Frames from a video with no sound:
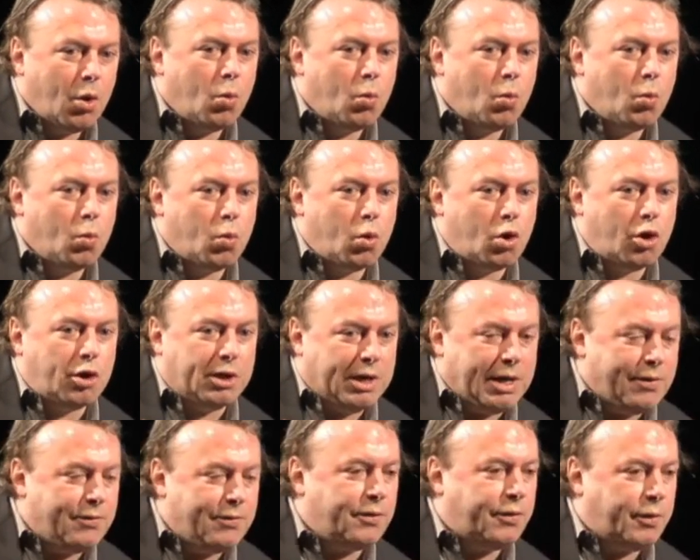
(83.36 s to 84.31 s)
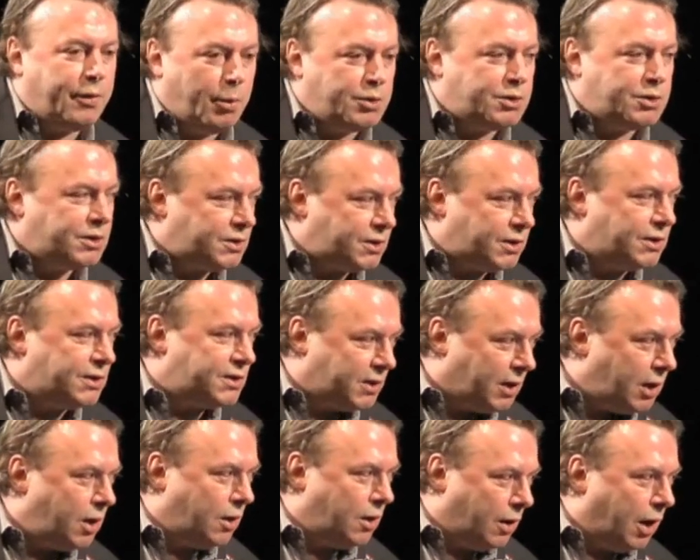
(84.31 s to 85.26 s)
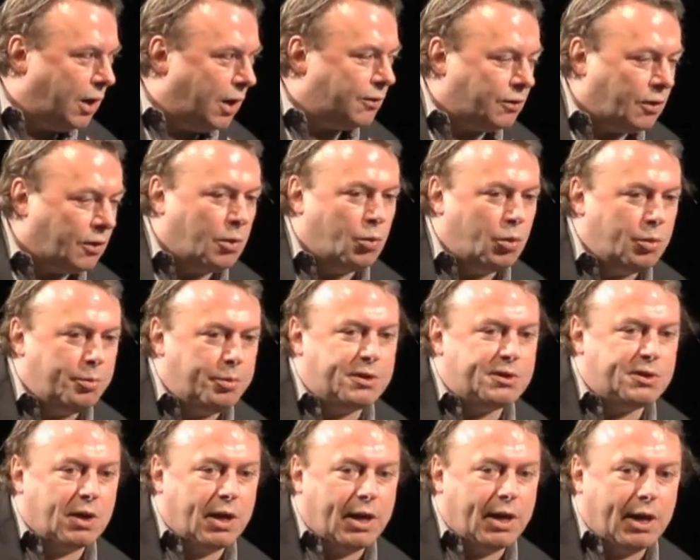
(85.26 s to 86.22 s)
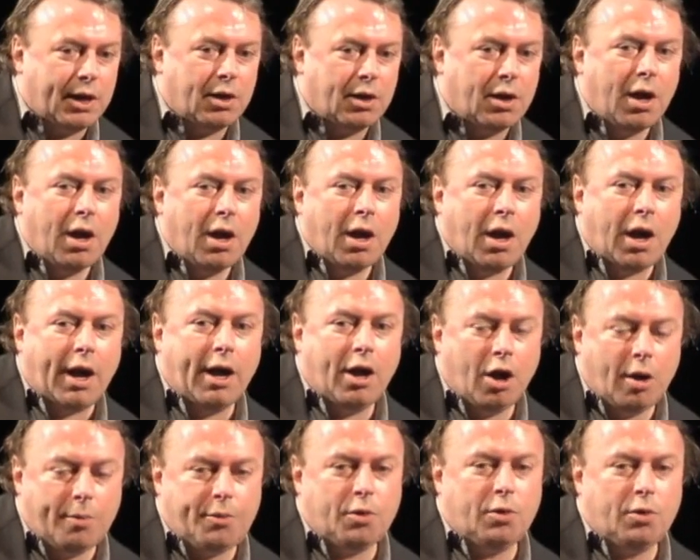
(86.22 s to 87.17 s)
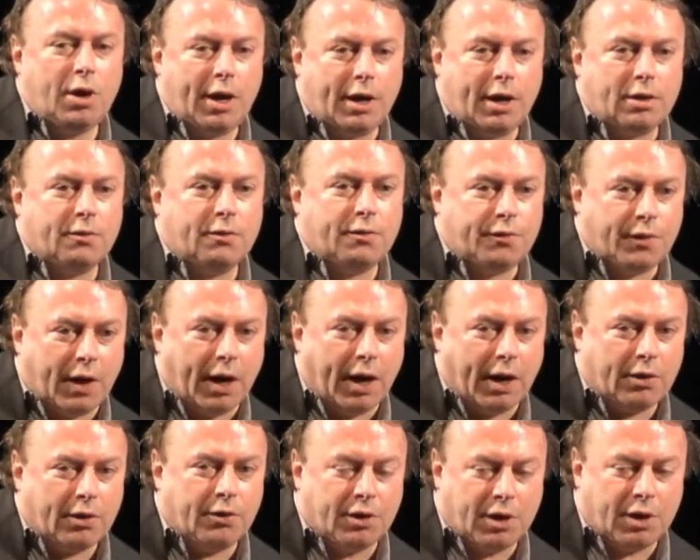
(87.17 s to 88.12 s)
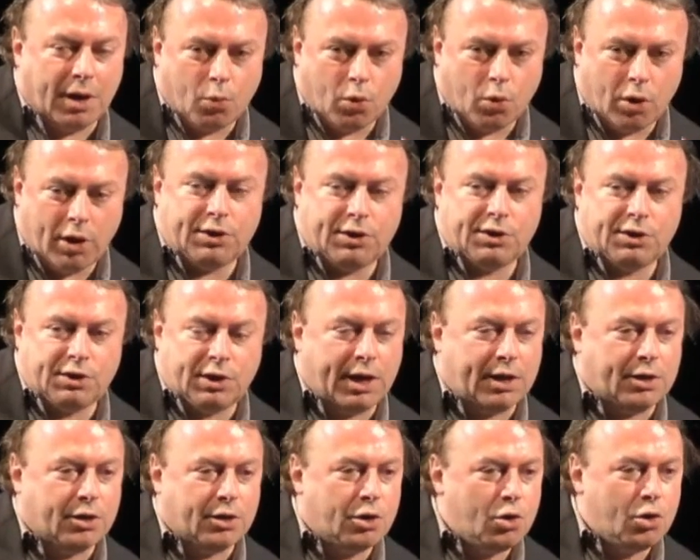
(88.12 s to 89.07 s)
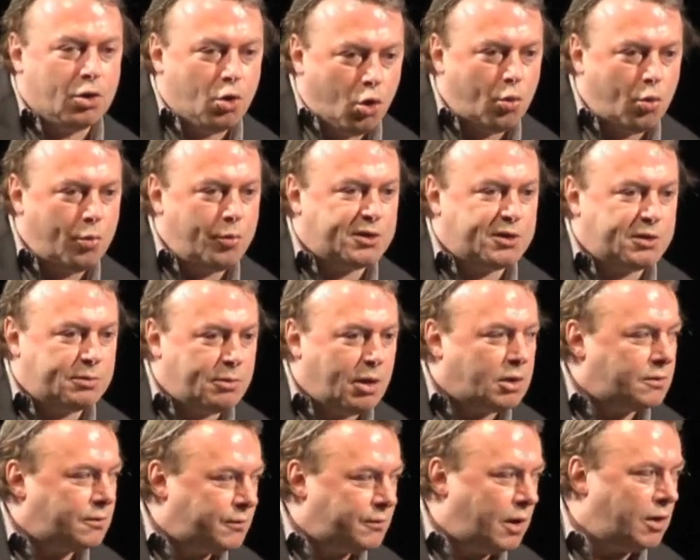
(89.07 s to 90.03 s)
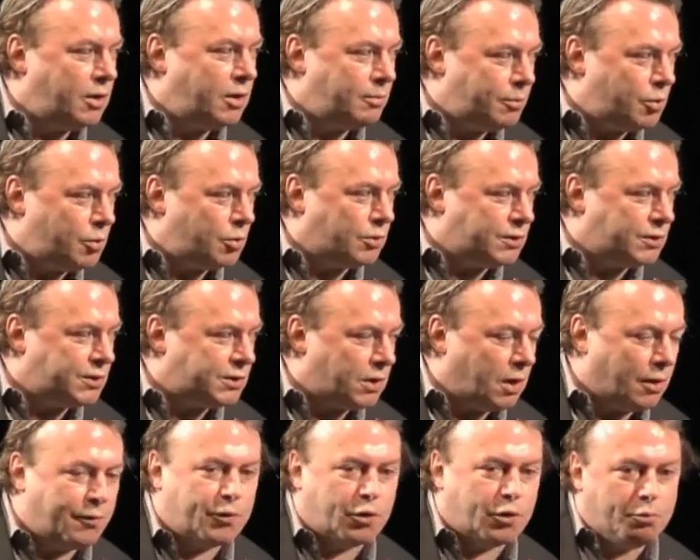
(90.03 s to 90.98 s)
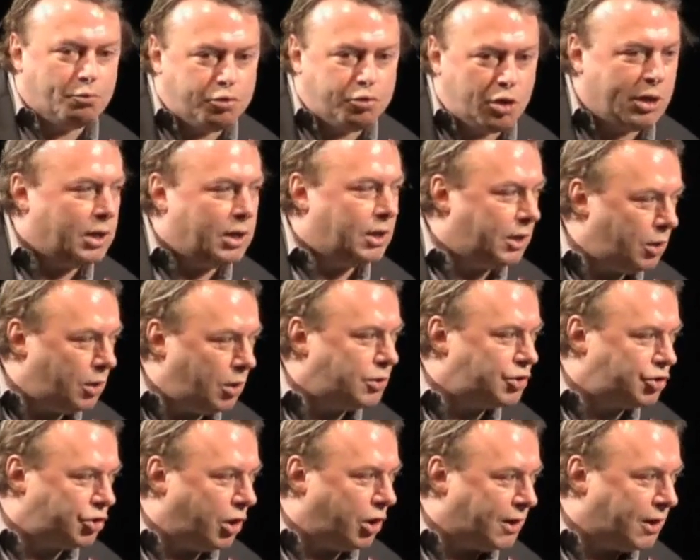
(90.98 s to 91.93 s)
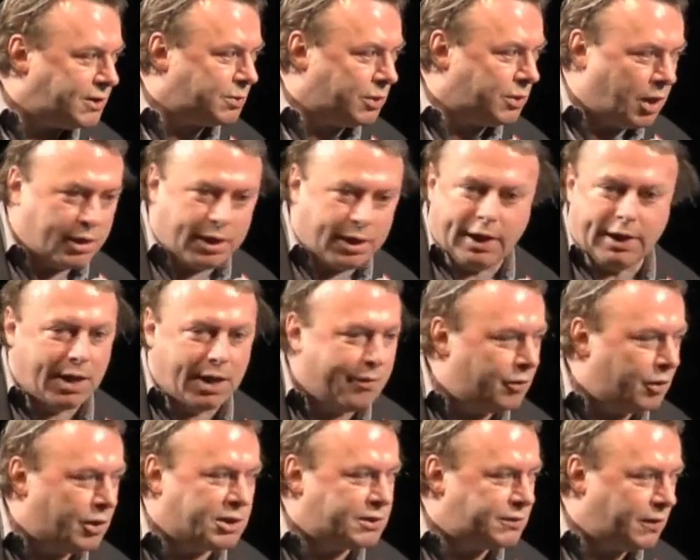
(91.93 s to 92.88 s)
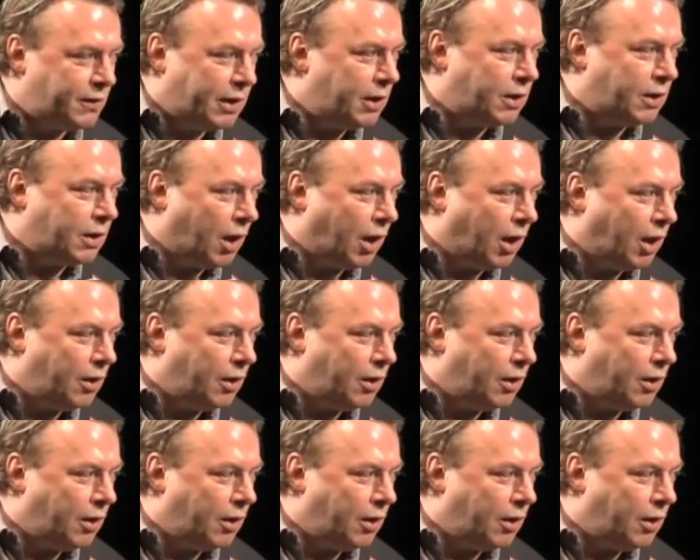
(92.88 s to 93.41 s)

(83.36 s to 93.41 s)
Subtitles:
would, even if he was a sincere asshole, would be saying, I hope you like the fact that I'm willing to take an enormous amount of very important stuff completely on trust without any evidence of any kind.